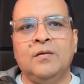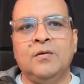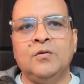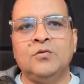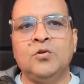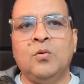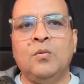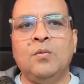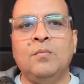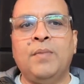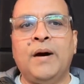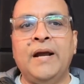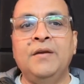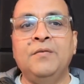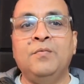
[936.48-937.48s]
So
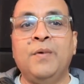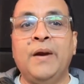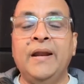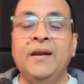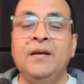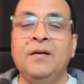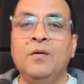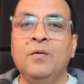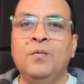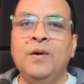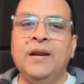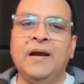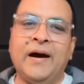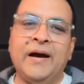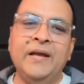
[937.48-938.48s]
by when
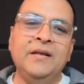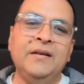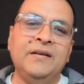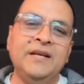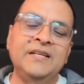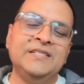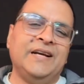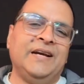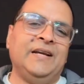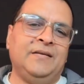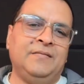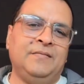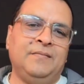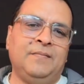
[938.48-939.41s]
will I reach n?